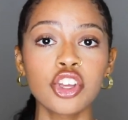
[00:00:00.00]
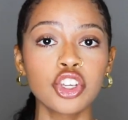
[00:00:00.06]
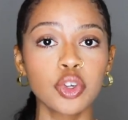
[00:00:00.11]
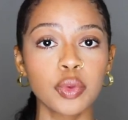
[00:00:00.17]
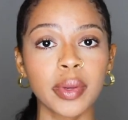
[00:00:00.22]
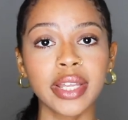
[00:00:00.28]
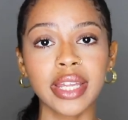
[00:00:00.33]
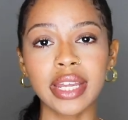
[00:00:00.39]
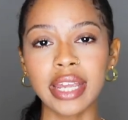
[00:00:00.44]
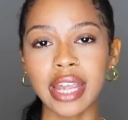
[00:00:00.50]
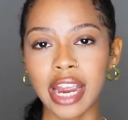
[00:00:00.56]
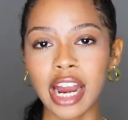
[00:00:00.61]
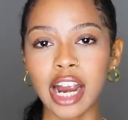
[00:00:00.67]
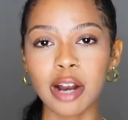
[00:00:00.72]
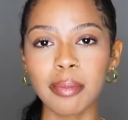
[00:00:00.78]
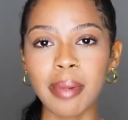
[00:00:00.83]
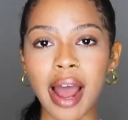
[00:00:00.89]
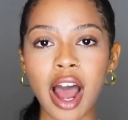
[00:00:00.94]
you really
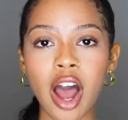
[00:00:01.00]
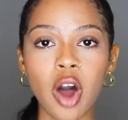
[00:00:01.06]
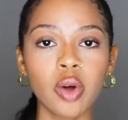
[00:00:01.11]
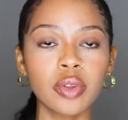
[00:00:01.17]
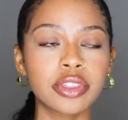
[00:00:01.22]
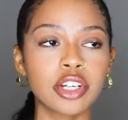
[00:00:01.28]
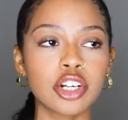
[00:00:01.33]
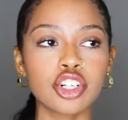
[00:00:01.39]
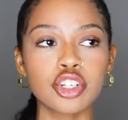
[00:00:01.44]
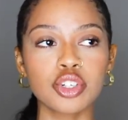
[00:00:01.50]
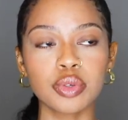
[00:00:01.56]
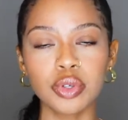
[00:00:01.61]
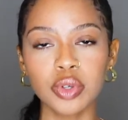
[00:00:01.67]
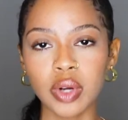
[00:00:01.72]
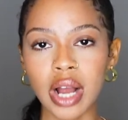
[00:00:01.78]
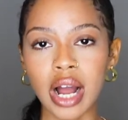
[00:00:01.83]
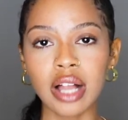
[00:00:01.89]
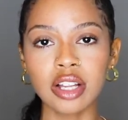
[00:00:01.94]
care about, their
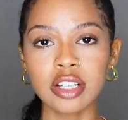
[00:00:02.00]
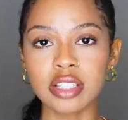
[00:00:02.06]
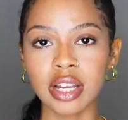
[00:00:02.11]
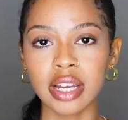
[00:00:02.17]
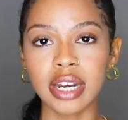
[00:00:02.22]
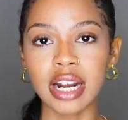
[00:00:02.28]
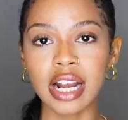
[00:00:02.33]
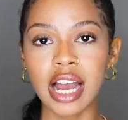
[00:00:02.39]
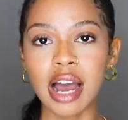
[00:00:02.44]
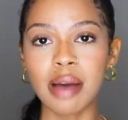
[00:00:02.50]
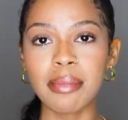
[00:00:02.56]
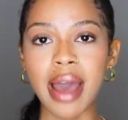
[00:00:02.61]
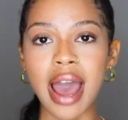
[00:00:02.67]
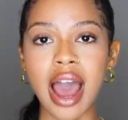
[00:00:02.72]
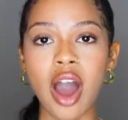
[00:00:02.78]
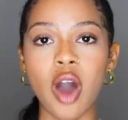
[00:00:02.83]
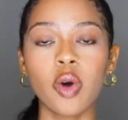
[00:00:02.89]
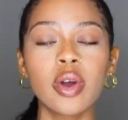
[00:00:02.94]
true colors are gonna come
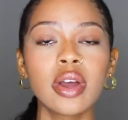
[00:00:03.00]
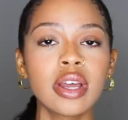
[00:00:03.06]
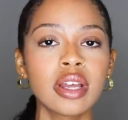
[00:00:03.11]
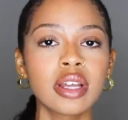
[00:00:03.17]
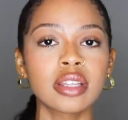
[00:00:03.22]
out,